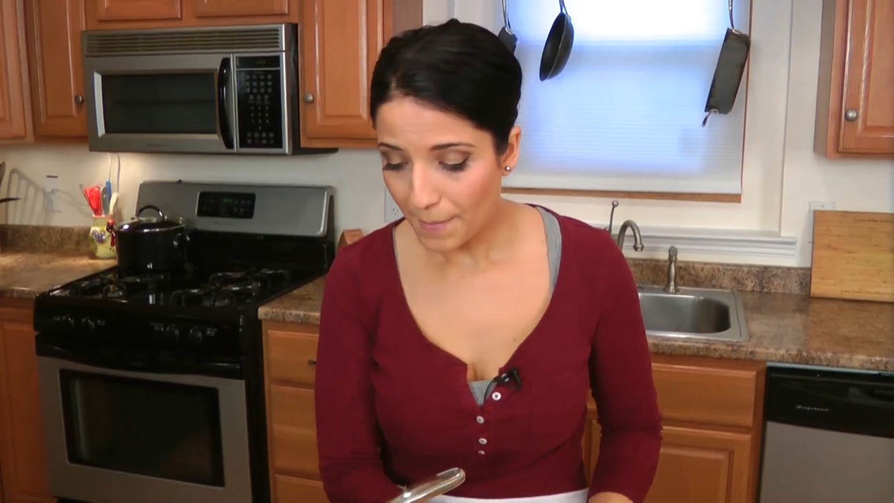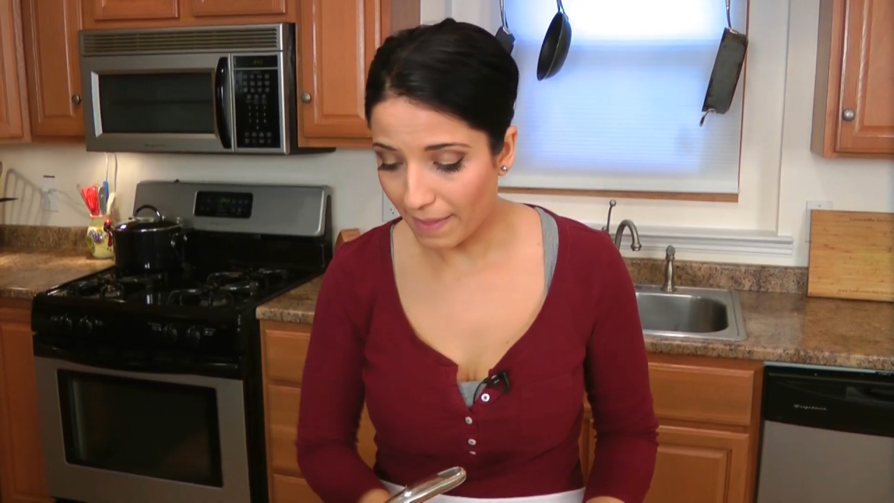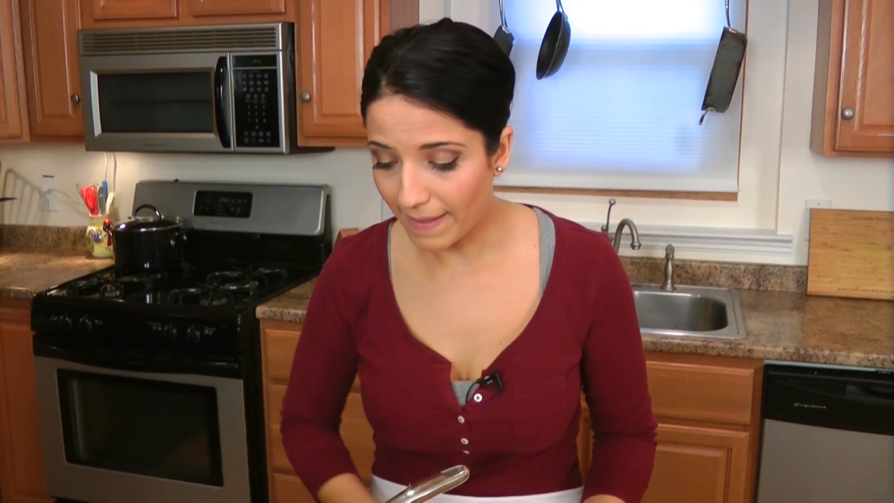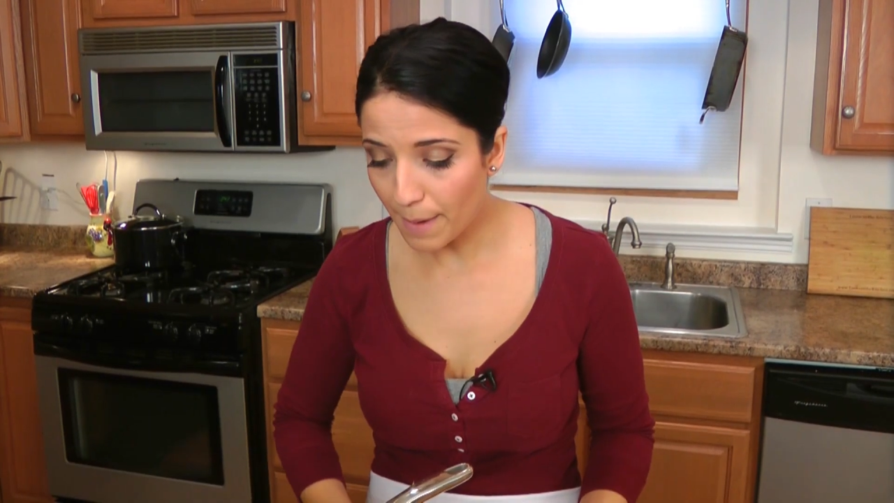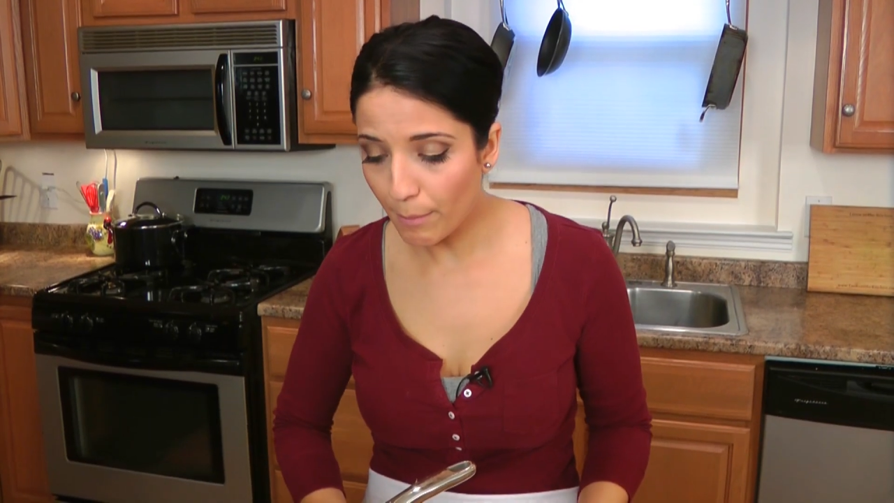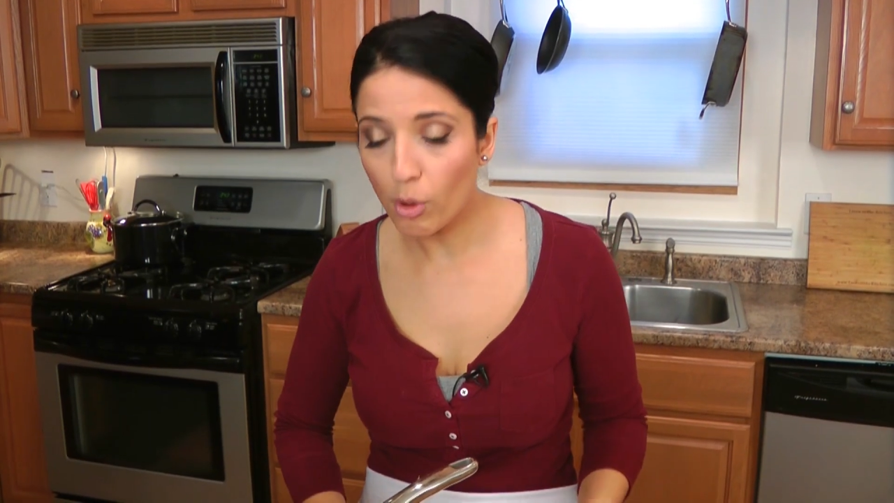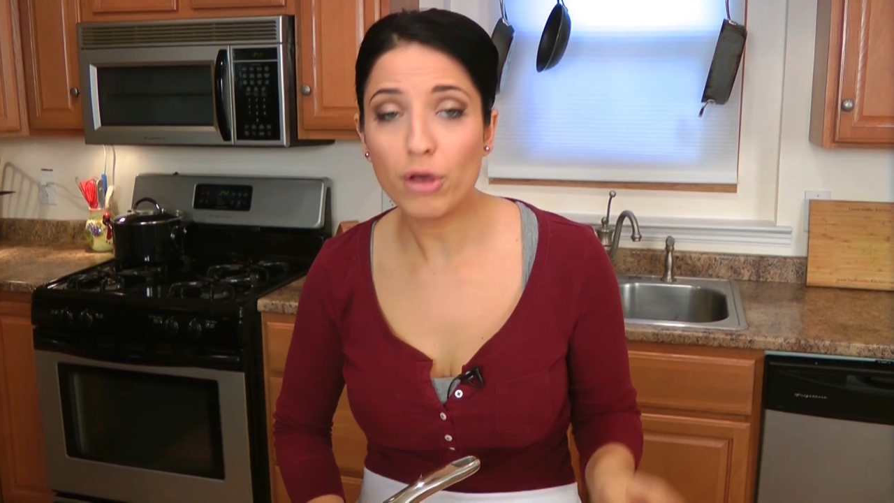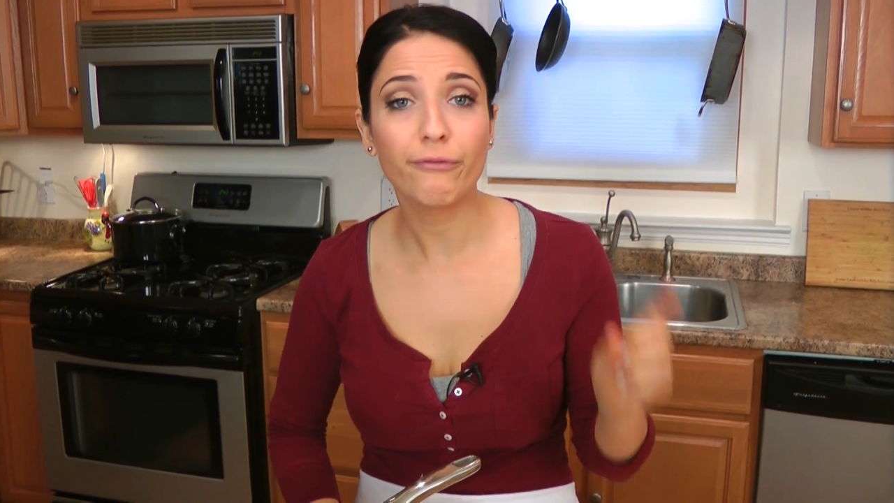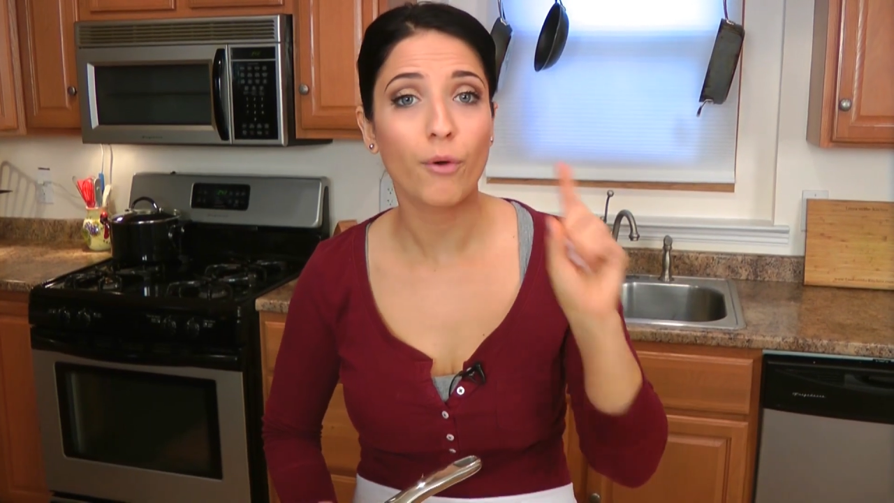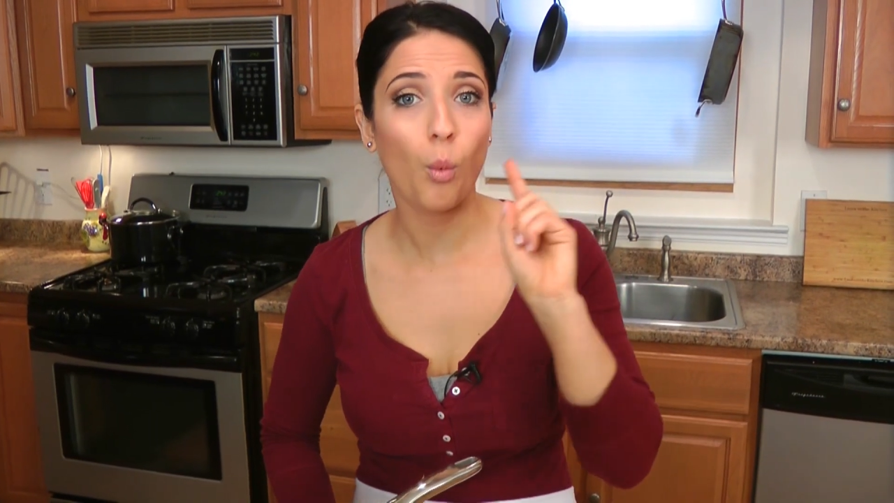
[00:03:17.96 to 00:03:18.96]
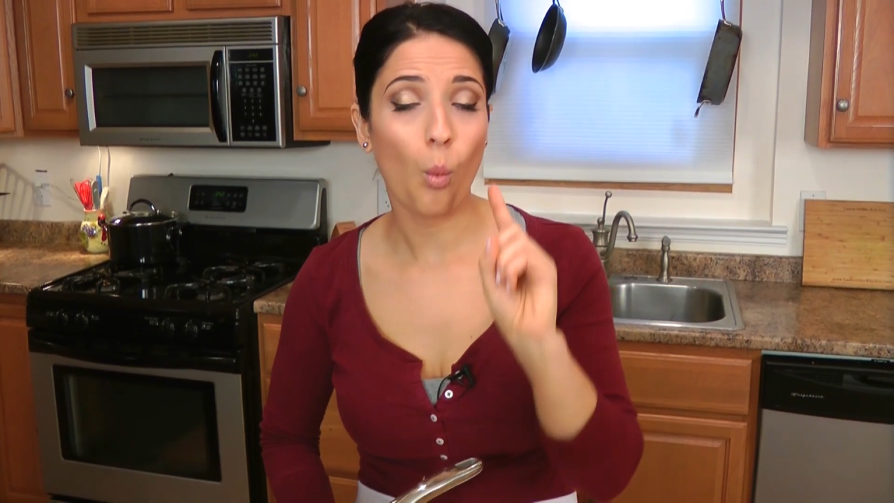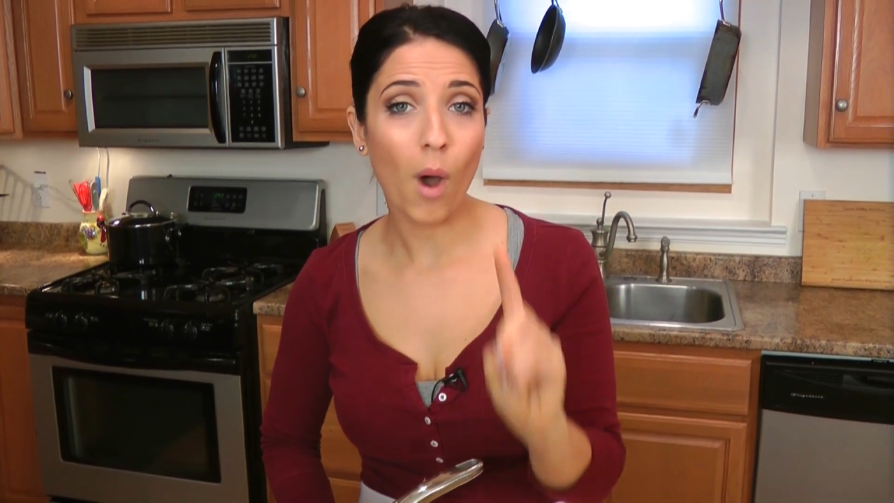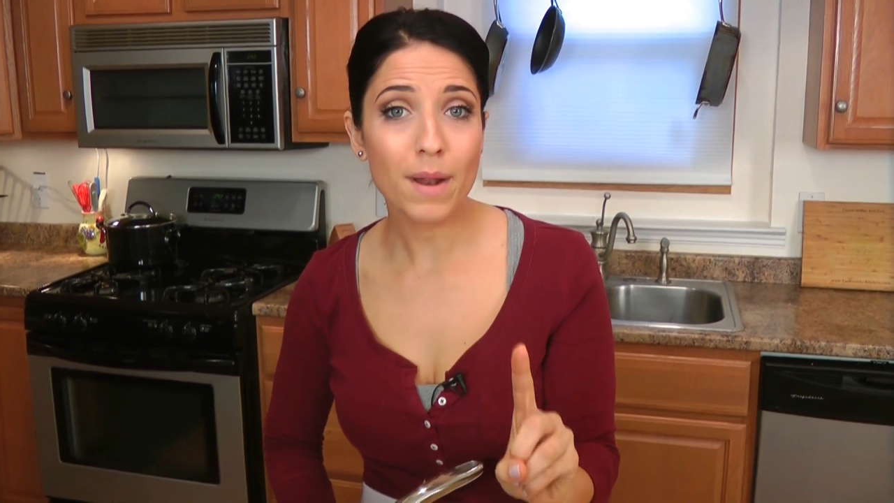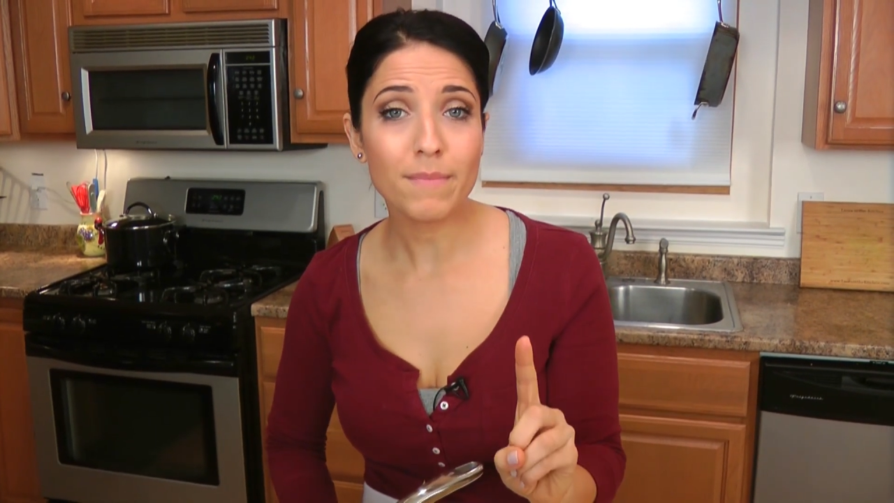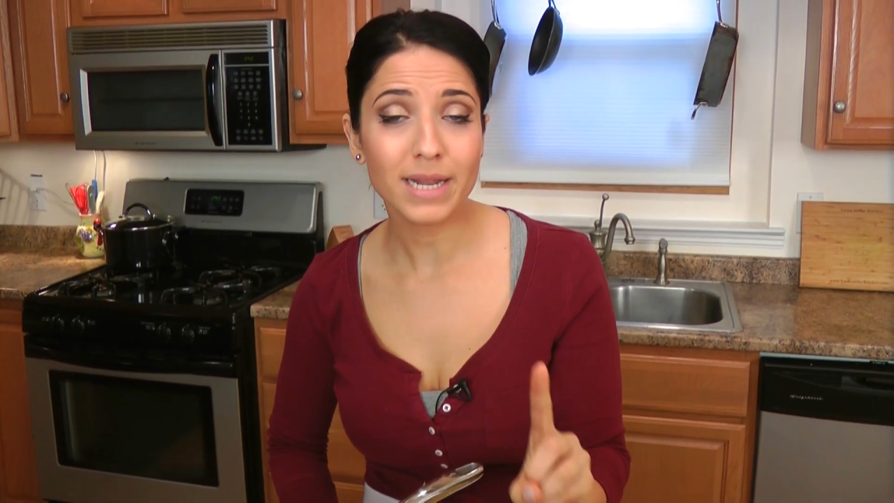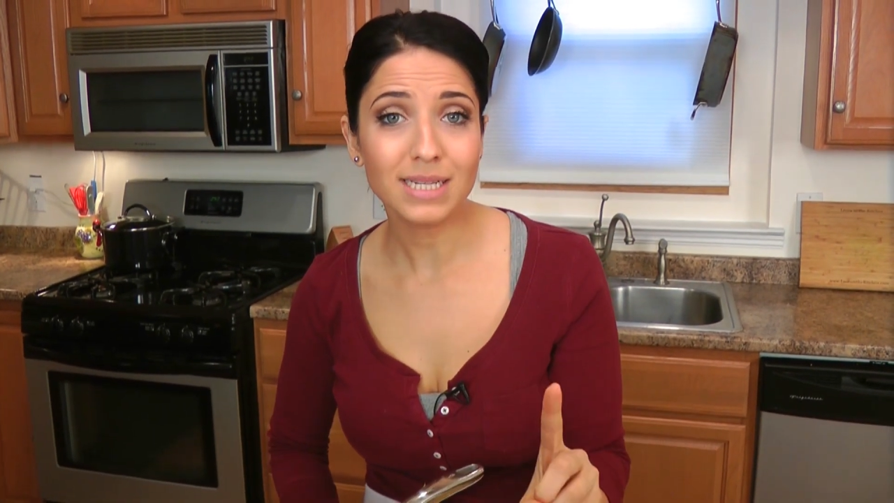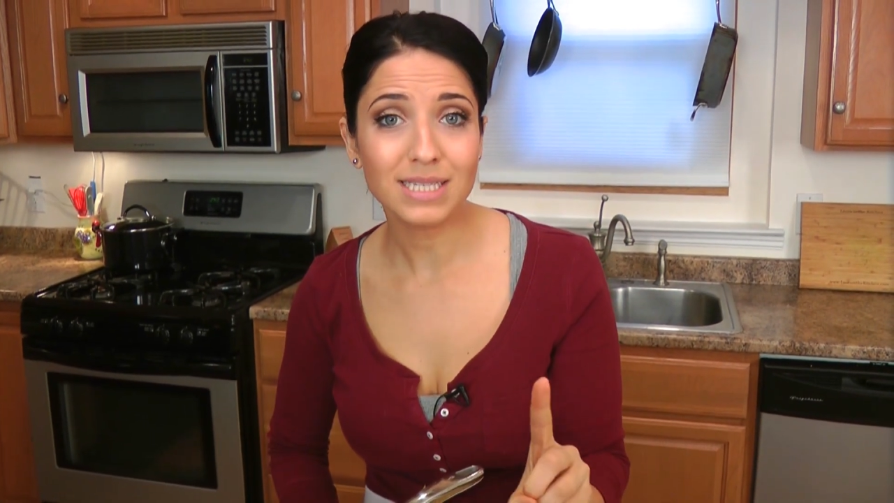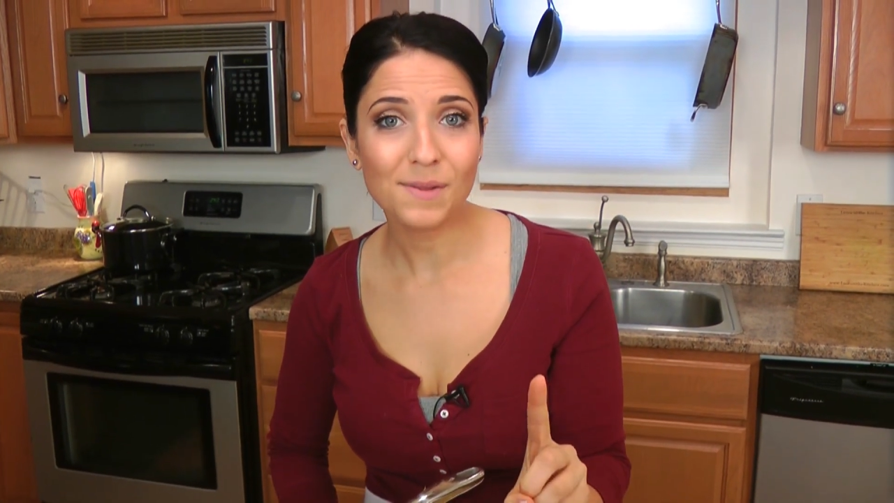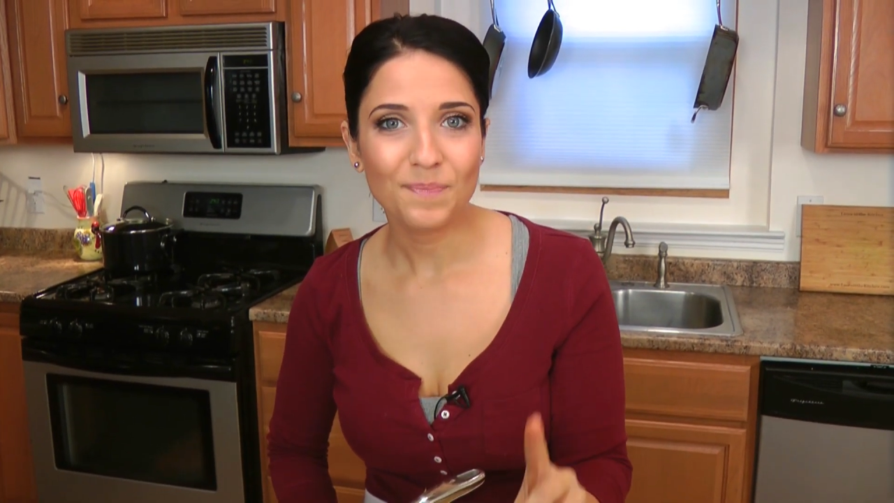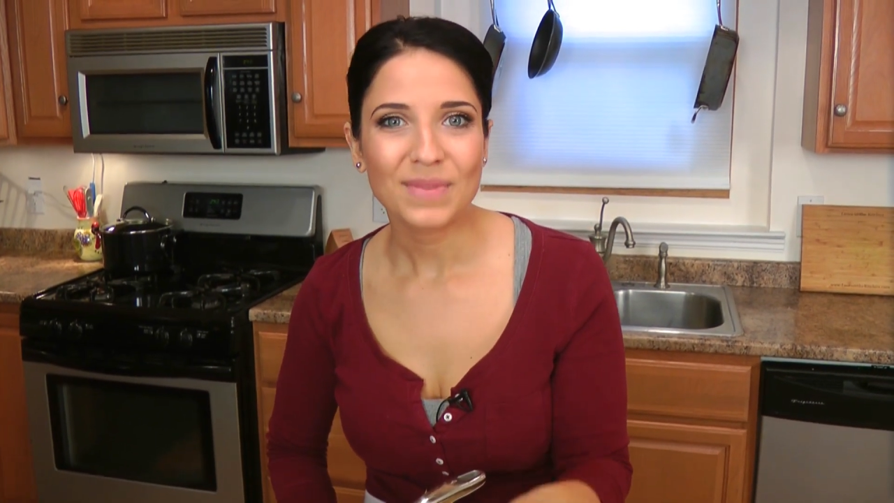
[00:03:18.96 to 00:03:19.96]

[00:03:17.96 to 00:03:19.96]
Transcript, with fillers: and I'll let it boil for one minute